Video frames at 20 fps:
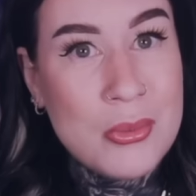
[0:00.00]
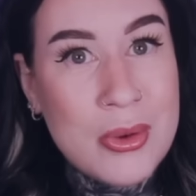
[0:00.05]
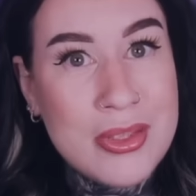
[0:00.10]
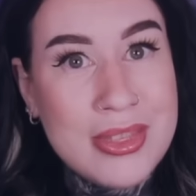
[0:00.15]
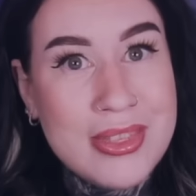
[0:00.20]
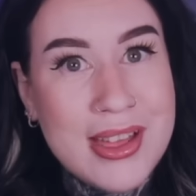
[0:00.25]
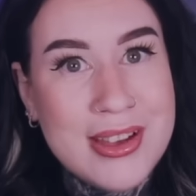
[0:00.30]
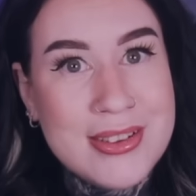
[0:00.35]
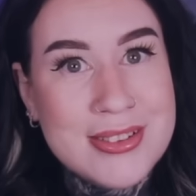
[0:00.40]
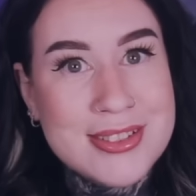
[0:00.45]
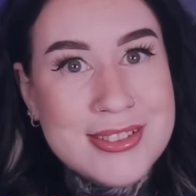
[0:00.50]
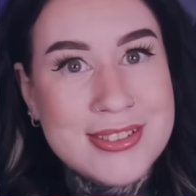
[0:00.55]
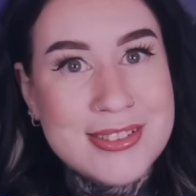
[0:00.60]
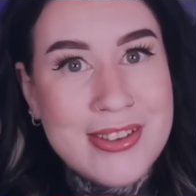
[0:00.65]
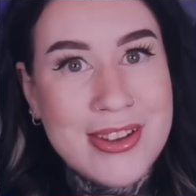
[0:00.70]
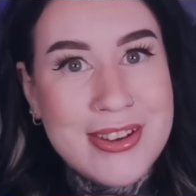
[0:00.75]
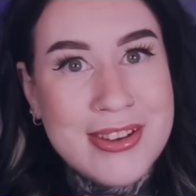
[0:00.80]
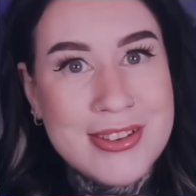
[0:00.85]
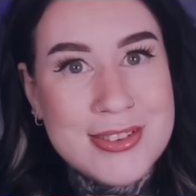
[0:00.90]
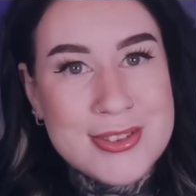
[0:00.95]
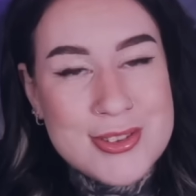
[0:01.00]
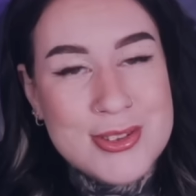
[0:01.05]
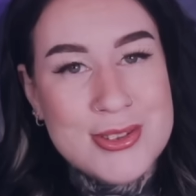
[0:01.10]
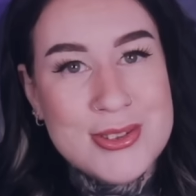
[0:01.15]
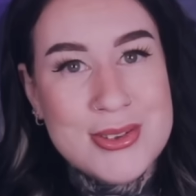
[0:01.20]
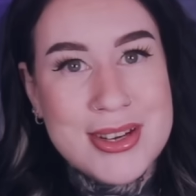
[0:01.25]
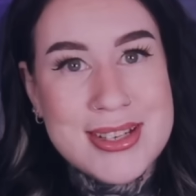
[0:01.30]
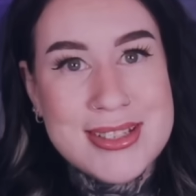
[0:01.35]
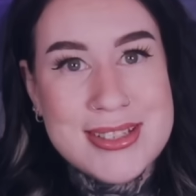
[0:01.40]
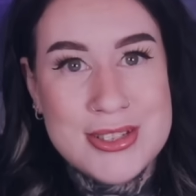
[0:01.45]
one thousand nine hundred
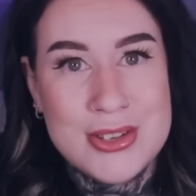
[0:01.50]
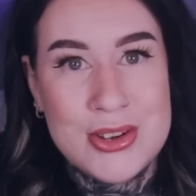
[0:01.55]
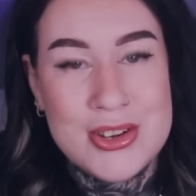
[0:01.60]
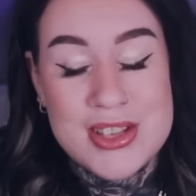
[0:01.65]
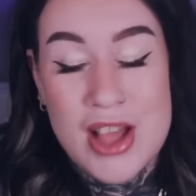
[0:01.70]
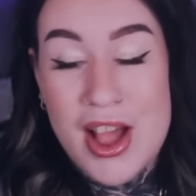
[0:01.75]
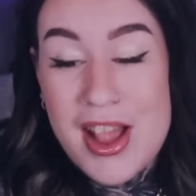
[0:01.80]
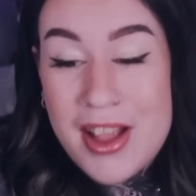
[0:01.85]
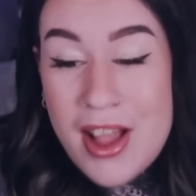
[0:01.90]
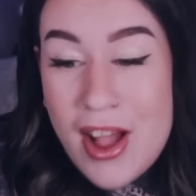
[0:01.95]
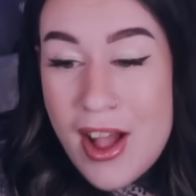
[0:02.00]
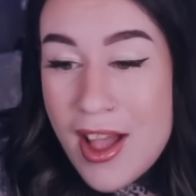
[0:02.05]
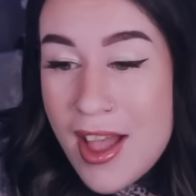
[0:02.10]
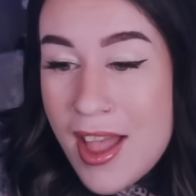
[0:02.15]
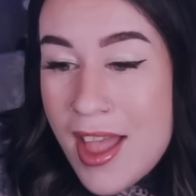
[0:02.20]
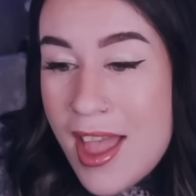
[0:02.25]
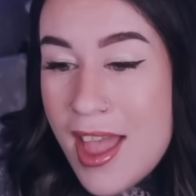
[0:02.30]
twenty dollars. I, uh,